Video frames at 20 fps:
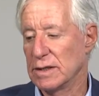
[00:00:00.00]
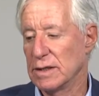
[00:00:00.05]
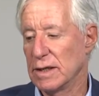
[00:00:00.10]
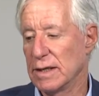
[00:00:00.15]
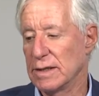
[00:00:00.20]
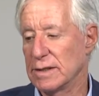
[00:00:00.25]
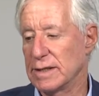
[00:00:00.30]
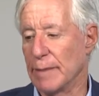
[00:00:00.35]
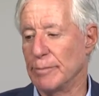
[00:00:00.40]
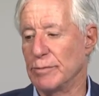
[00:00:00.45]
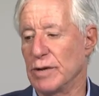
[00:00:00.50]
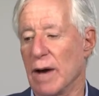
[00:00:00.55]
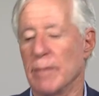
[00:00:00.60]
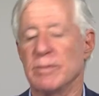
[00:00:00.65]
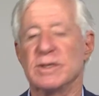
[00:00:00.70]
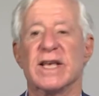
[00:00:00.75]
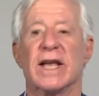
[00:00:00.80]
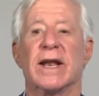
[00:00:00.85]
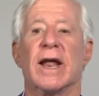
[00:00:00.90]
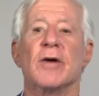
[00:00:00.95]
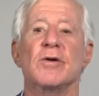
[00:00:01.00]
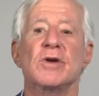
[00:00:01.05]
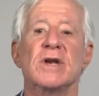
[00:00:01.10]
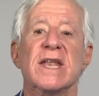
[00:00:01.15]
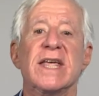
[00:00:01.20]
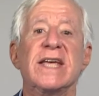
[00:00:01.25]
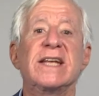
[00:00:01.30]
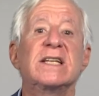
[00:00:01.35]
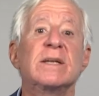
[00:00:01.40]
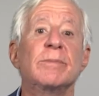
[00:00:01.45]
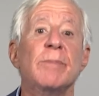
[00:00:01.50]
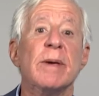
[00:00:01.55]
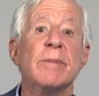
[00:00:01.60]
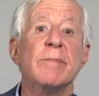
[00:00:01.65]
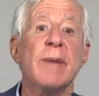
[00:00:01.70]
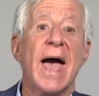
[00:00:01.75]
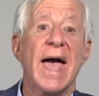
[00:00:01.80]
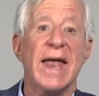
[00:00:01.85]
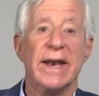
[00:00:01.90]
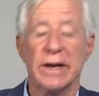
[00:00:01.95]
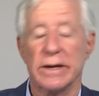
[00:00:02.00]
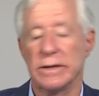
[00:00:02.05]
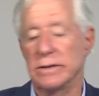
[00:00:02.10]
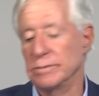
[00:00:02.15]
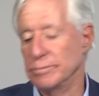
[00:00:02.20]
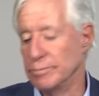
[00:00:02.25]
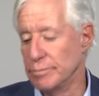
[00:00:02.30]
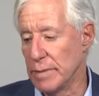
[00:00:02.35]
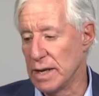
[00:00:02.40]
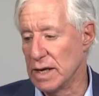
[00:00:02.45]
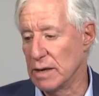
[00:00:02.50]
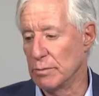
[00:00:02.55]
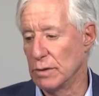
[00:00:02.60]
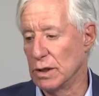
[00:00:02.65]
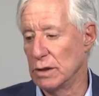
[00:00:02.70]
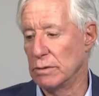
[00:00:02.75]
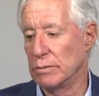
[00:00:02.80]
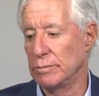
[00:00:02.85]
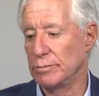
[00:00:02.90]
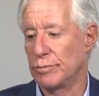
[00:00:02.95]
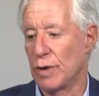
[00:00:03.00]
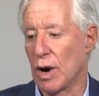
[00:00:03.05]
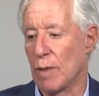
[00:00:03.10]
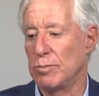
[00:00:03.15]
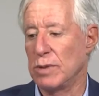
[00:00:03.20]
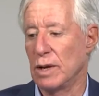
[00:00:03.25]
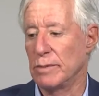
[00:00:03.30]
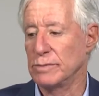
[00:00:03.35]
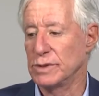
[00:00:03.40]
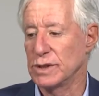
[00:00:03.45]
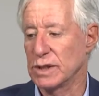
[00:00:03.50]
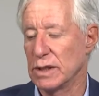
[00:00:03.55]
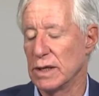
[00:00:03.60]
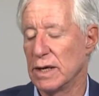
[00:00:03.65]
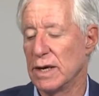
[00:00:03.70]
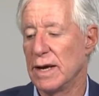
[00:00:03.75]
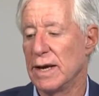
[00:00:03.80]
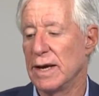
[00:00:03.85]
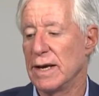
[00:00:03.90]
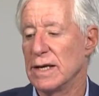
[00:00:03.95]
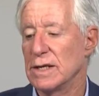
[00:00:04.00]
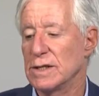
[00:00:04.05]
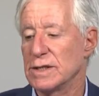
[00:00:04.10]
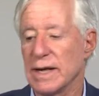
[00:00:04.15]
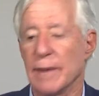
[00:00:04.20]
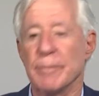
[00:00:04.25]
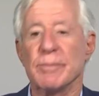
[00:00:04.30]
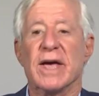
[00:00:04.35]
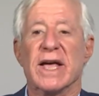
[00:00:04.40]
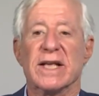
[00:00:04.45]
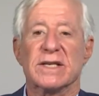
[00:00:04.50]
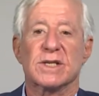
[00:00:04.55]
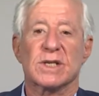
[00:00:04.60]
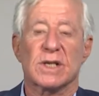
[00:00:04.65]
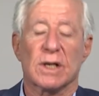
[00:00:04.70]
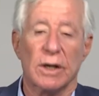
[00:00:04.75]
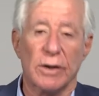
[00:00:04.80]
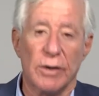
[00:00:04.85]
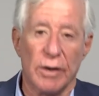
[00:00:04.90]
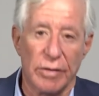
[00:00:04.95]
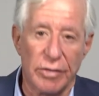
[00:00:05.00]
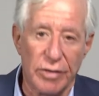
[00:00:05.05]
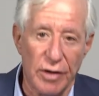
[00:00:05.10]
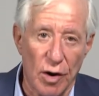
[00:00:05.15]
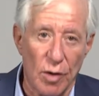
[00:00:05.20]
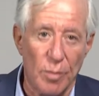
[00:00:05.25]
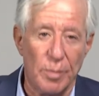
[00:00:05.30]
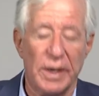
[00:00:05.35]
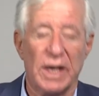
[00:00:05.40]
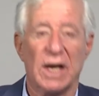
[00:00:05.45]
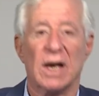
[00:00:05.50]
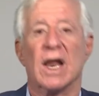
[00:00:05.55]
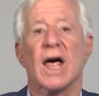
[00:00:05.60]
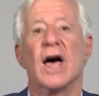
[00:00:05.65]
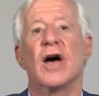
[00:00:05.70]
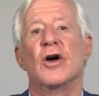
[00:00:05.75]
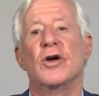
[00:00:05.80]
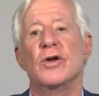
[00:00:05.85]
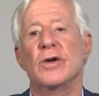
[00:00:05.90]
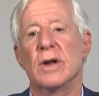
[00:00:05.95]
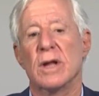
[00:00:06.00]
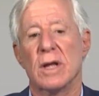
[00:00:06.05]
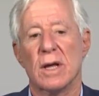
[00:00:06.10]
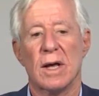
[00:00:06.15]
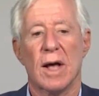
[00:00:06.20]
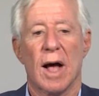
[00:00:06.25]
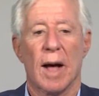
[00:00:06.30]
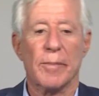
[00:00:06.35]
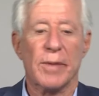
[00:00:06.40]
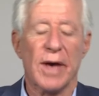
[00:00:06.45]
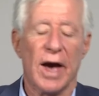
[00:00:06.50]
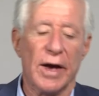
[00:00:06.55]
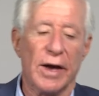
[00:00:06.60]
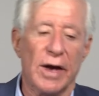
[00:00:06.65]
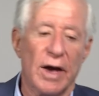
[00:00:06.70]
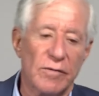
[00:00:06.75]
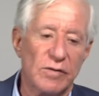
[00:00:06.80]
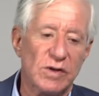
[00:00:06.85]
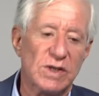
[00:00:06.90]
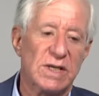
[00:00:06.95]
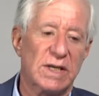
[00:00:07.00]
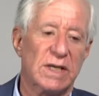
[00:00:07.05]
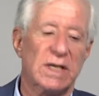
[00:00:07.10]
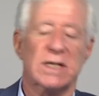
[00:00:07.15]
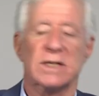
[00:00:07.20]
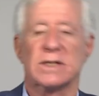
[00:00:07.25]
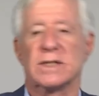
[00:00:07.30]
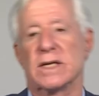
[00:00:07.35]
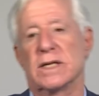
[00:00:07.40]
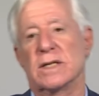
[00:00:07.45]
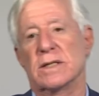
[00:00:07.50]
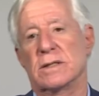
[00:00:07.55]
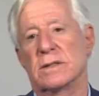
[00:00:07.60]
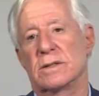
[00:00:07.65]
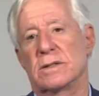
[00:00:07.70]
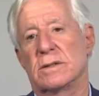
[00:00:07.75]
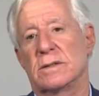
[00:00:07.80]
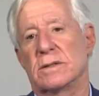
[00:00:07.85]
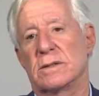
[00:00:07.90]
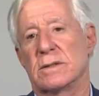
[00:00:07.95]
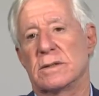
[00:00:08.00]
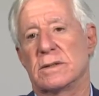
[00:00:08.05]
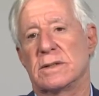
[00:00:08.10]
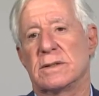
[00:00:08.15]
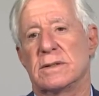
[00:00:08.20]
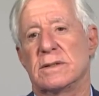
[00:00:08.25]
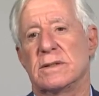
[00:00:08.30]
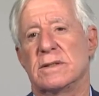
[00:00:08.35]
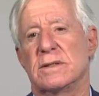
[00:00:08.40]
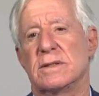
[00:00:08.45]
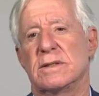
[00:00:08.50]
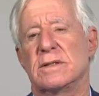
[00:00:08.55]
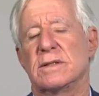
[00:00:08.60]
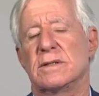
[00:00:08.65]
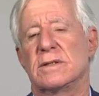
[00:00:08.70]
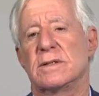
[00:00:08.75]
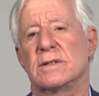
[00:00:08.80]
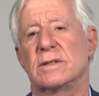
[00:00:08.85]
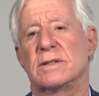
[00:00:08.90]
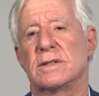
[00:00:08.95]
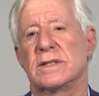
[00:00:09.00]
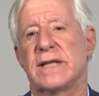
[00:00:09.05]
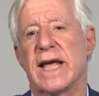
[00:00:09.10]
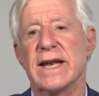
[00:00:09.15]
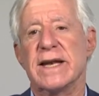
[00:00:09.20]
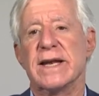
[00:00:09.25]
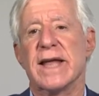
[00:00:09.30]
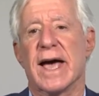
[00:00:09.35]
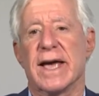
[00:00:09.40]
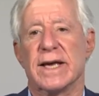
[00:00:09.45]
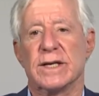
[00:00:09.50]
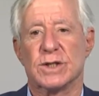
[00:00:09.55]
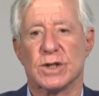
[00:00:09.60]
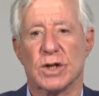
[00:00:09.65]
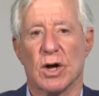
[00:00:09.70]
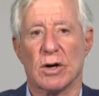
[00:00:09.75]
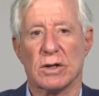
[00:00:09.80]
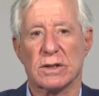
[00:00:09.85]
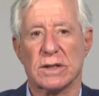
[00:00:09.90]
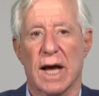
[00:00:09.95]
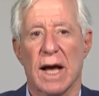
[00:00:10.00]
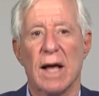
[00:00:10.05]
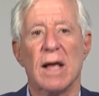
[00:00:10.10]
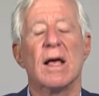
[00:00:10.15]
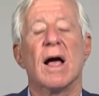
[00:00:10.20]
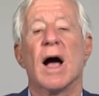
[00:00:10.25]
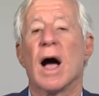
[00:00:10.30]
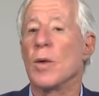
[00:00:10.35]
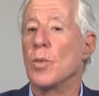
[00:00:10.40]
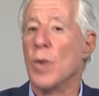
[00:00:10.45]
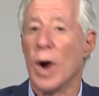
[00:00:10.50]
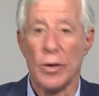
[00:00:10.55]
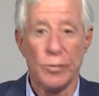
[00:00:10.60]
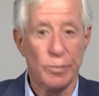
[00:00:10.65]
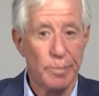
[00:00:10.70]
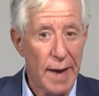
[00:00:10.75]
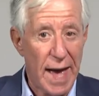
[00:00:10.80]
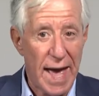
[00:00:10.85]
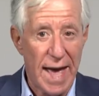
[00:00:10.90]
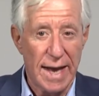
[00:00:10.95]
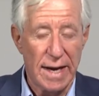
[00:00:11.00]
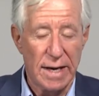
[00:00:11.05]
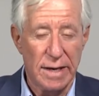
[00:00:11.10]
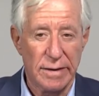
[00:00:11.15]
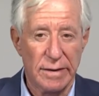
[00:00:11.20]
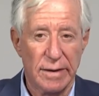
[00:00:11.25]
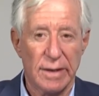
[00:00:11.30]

Sometimes they don't need to be banded, minimal problems. Some get sclerotherapy alone. I'm going overseas in 10 days, doctor. I won't band.